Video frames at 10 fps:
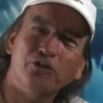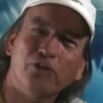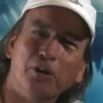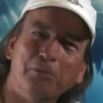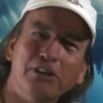
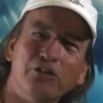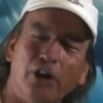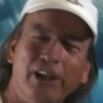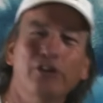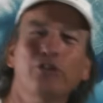for me,
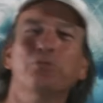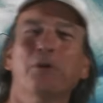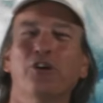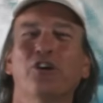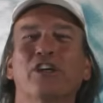so I didn't lose
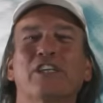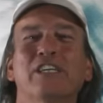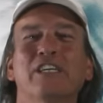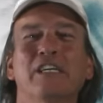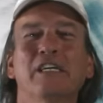my
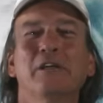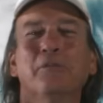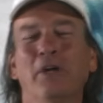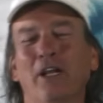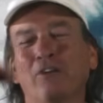hook.
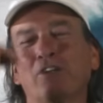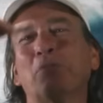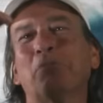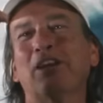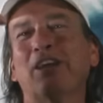But I look
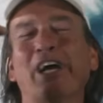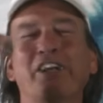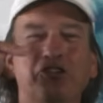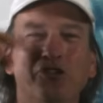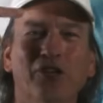at my
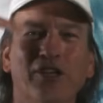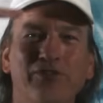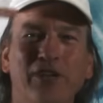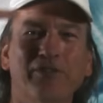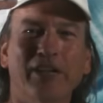line, and sure
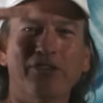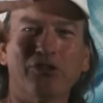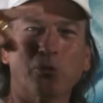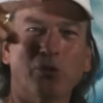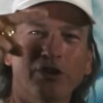enough, you have that
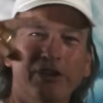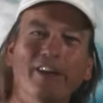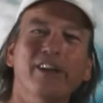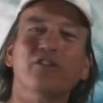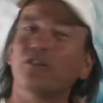squirrely
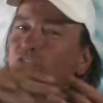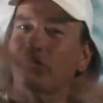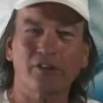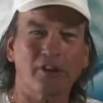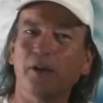that it just
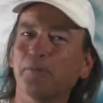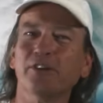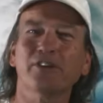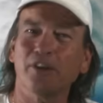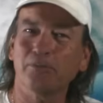came
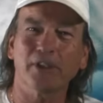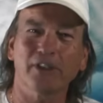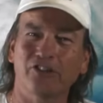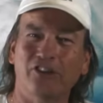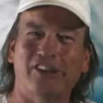undone
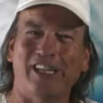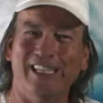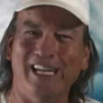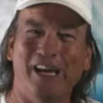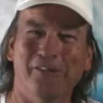because it
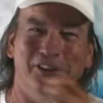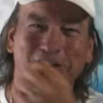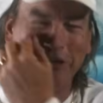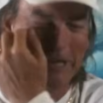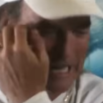didn't have a
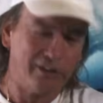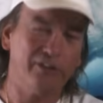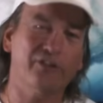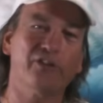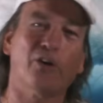tag.
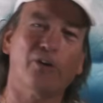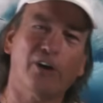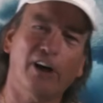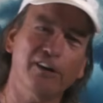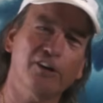
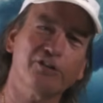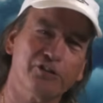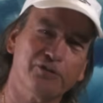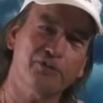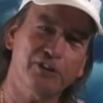So I
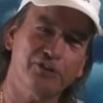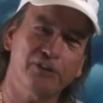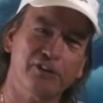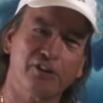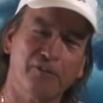lost the first
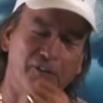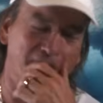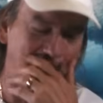fish I've ever